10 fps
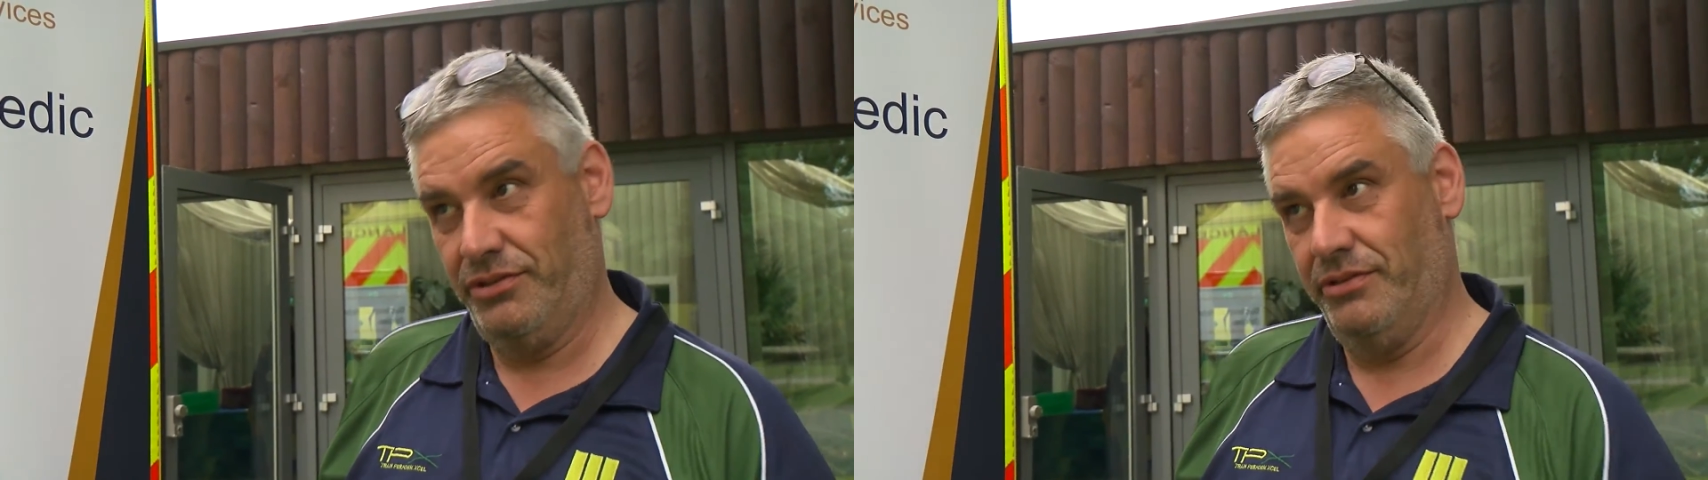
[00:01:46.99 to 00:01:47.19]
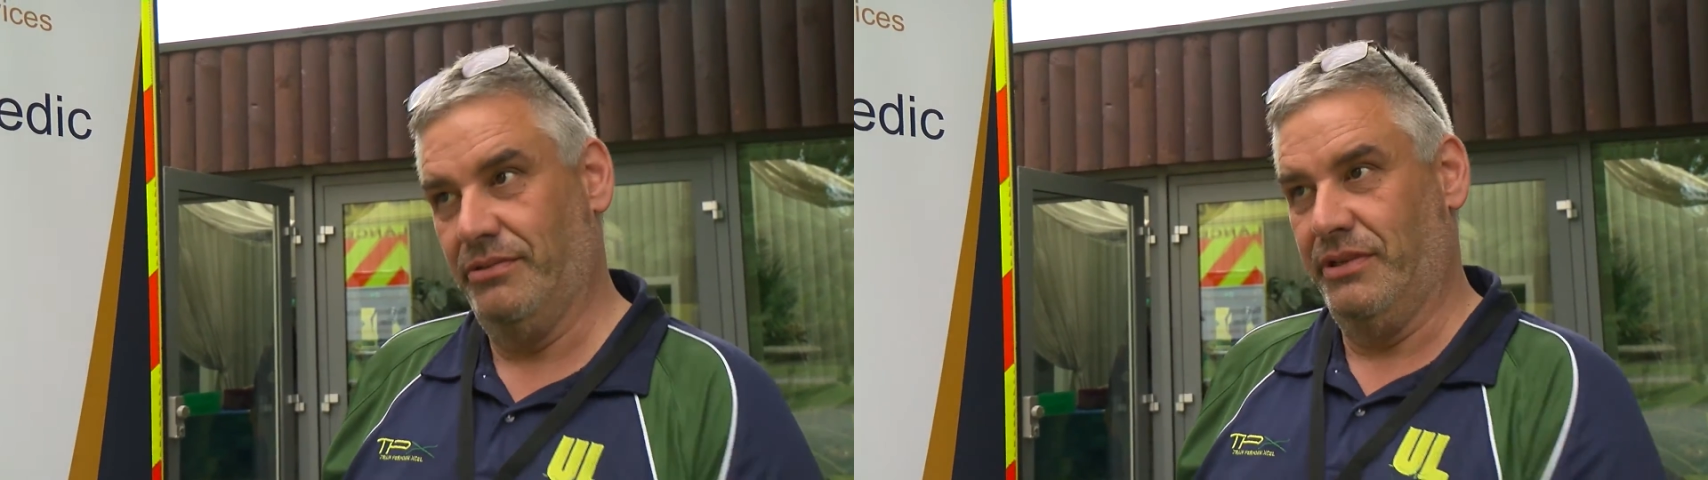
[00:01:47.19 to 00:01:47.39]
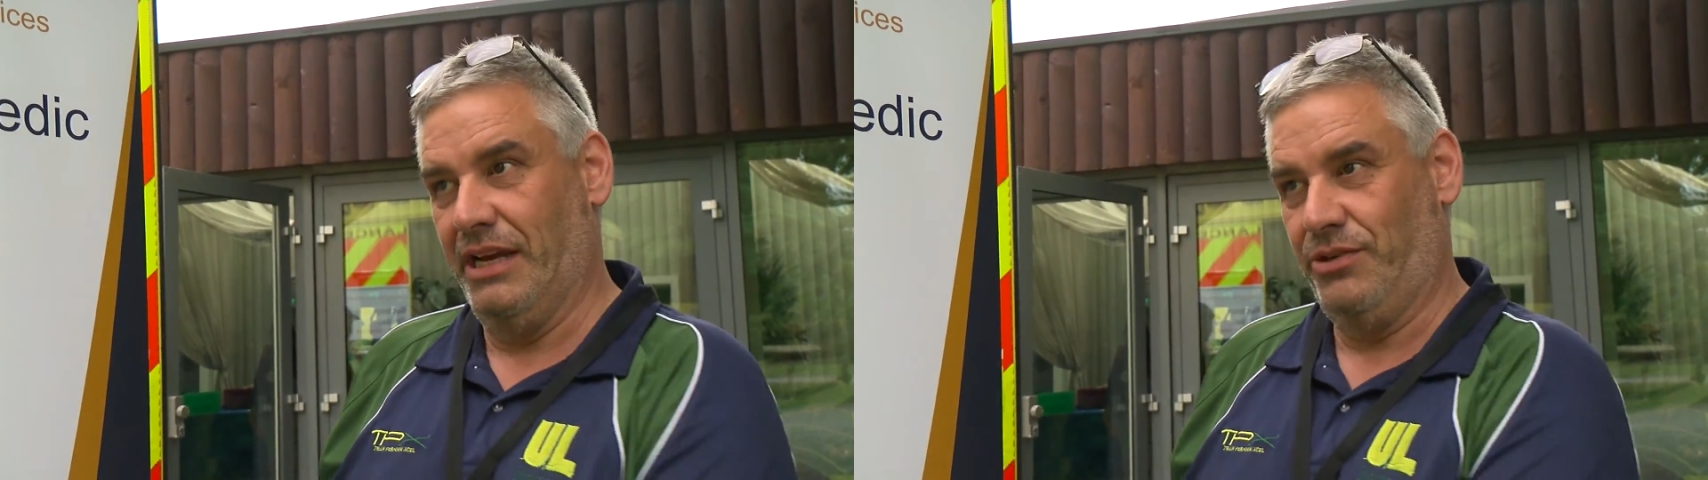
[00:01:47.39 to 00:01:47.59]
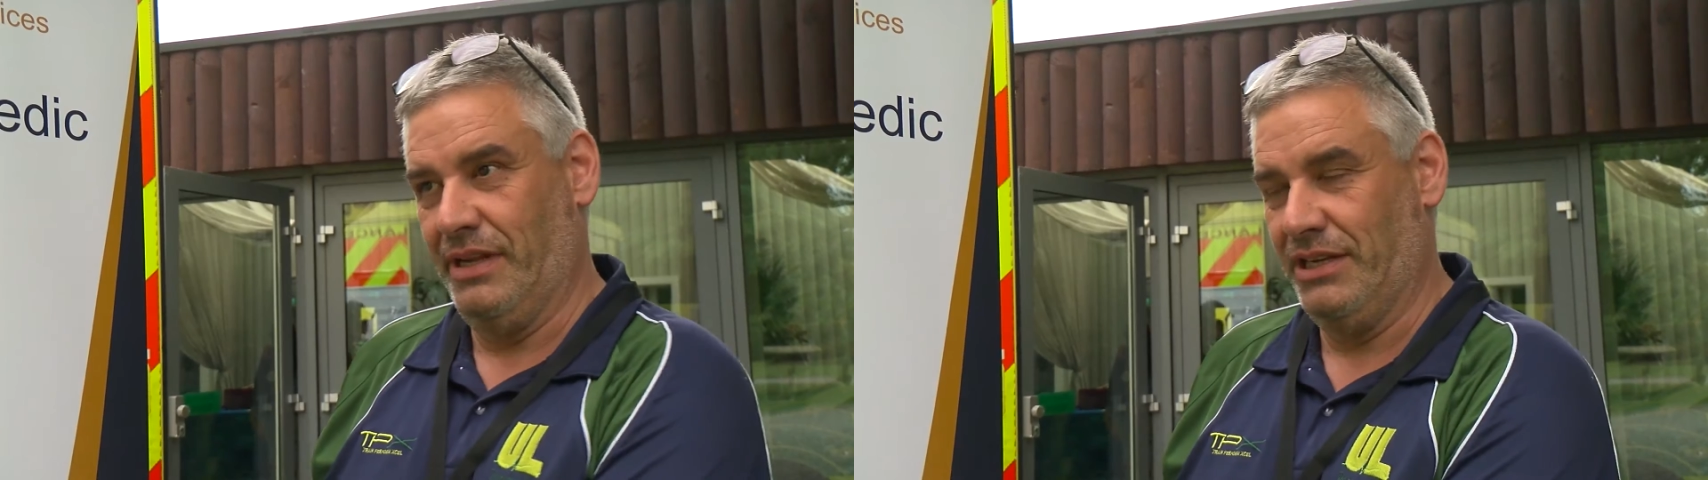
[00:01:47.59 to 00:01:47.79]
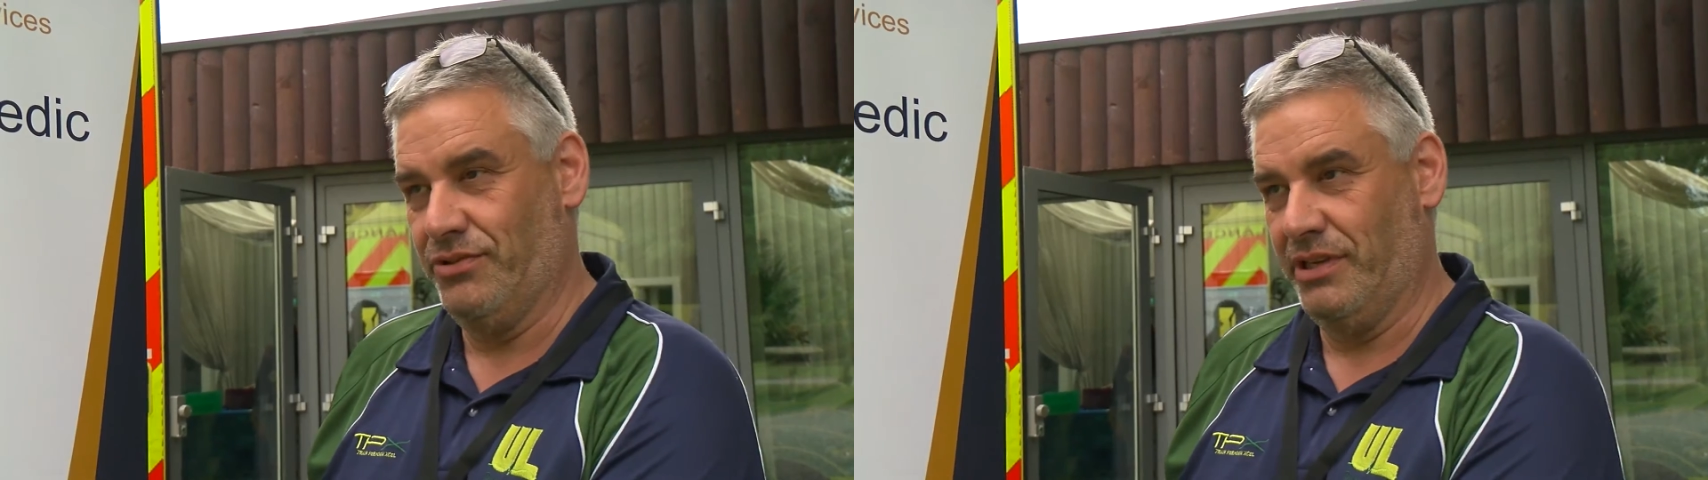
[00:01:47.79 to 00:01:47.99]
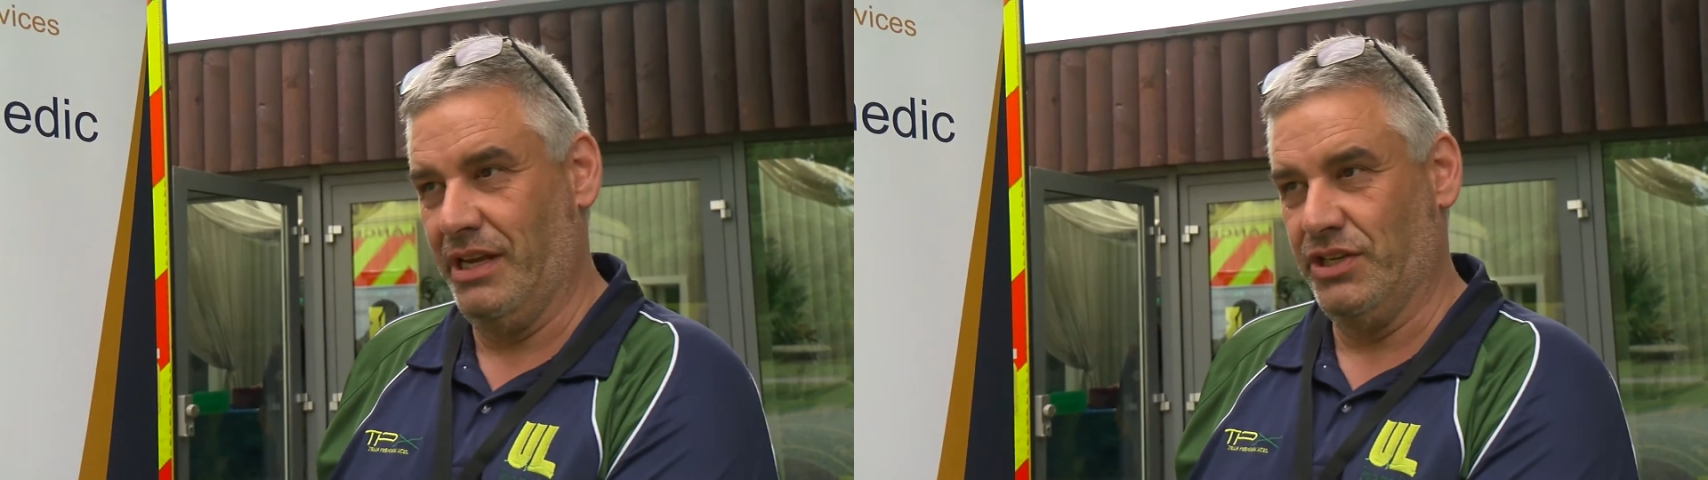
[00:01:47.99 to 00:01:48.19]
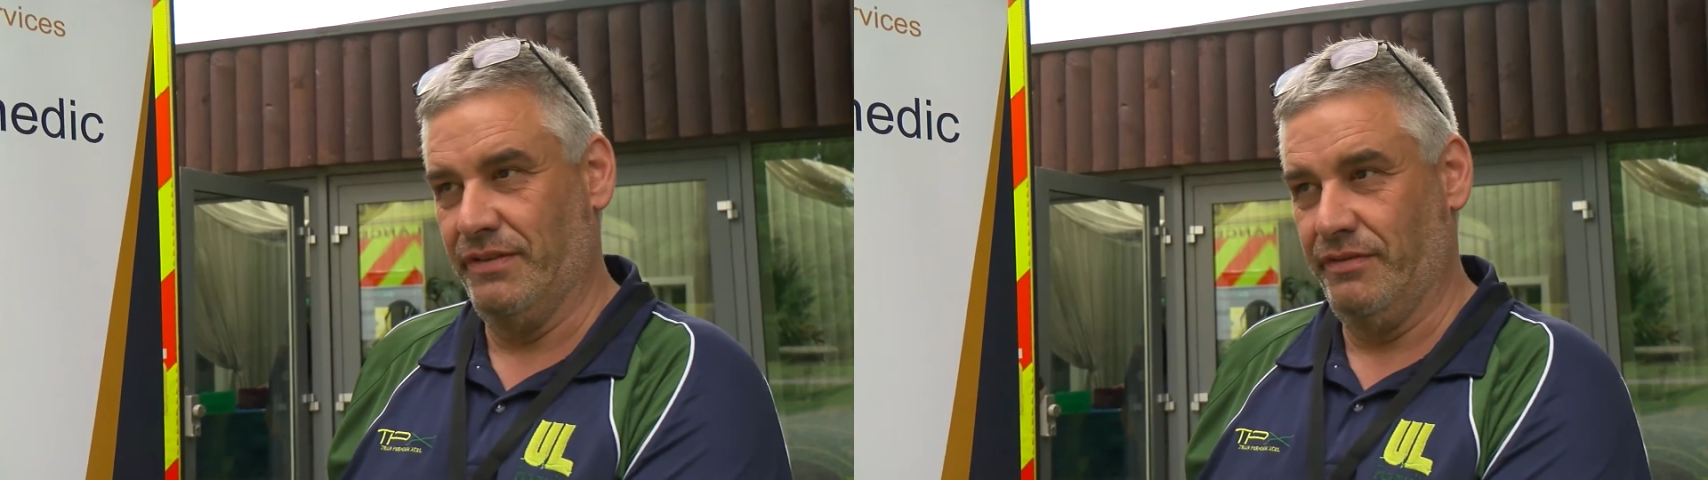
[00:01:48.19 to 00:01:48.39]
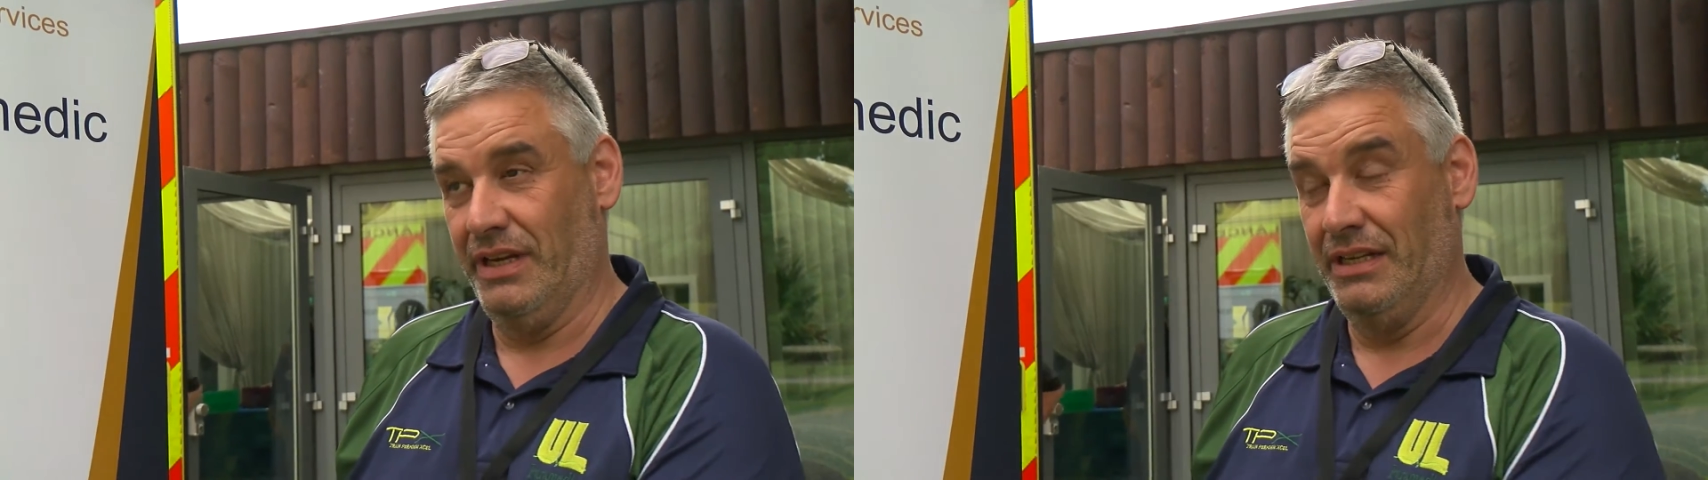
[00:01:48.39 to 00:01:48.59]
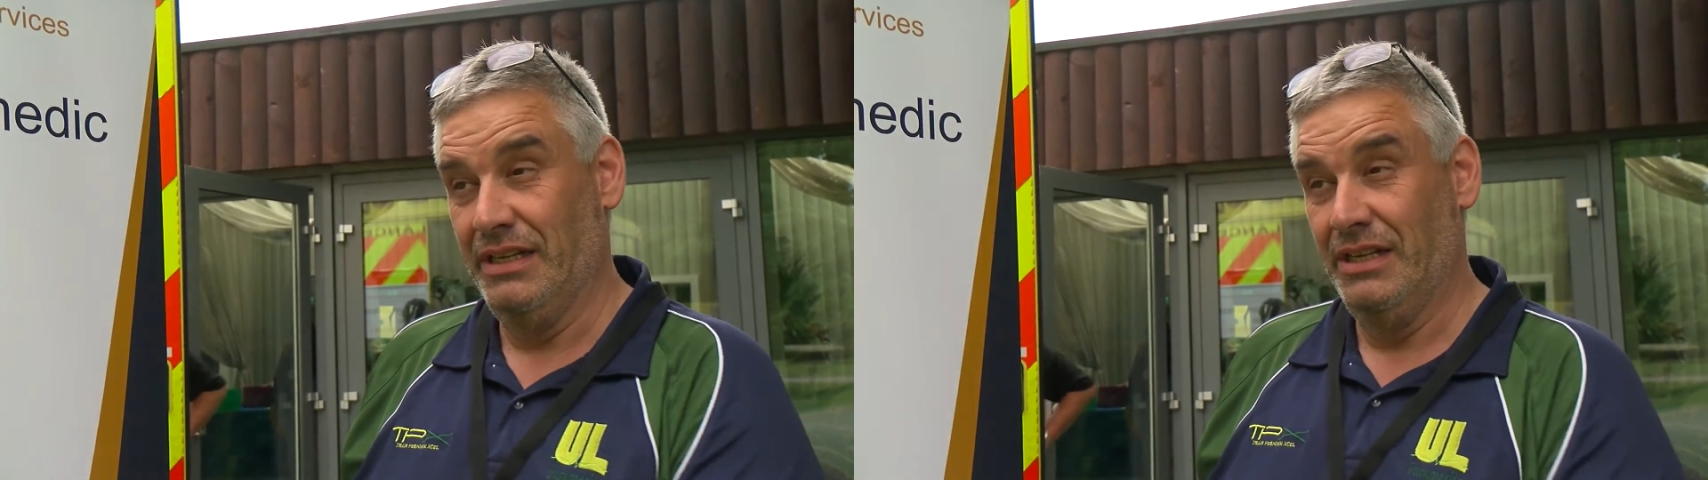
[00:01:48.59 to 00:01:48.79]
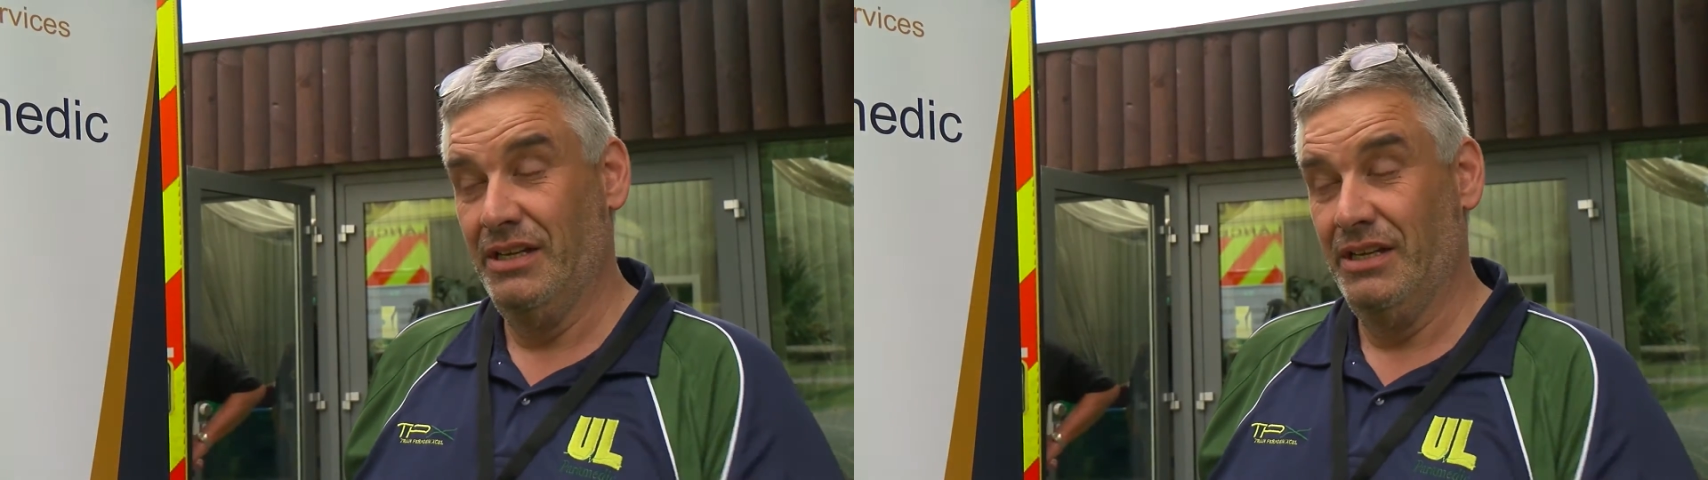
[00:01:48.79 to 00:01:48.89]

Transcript: to the actual extrication of the vehicle.